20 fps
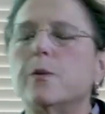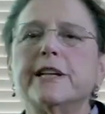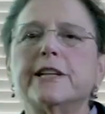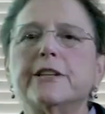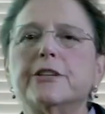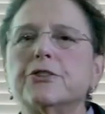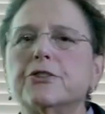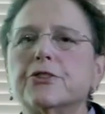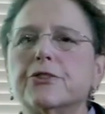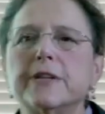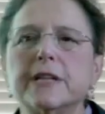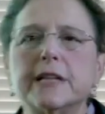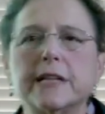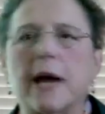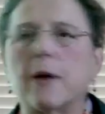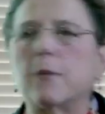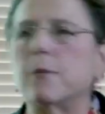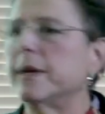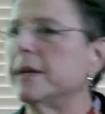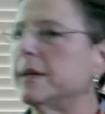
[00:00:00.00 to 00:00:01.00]
We can treat
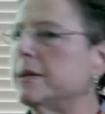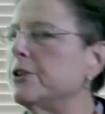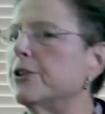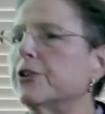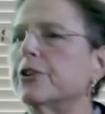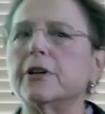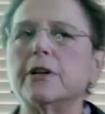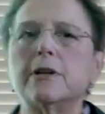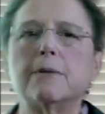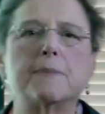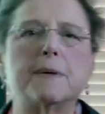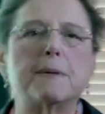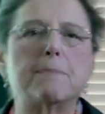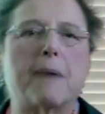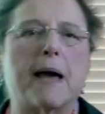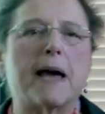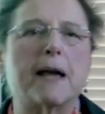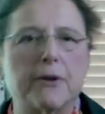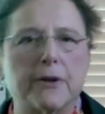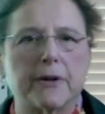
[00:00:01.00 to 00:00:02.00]
that. You're going to be
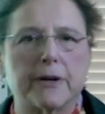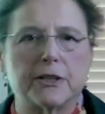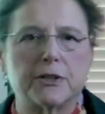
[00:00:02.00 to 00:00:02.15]
better